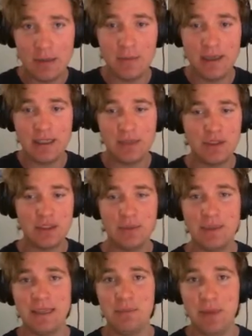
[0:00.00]
Because I'm just going to
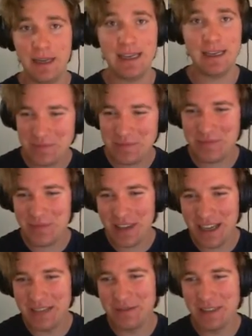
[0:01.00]
be nitpicky.
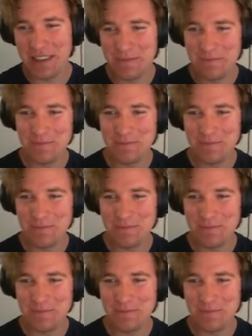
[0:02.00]
Okay, here we go.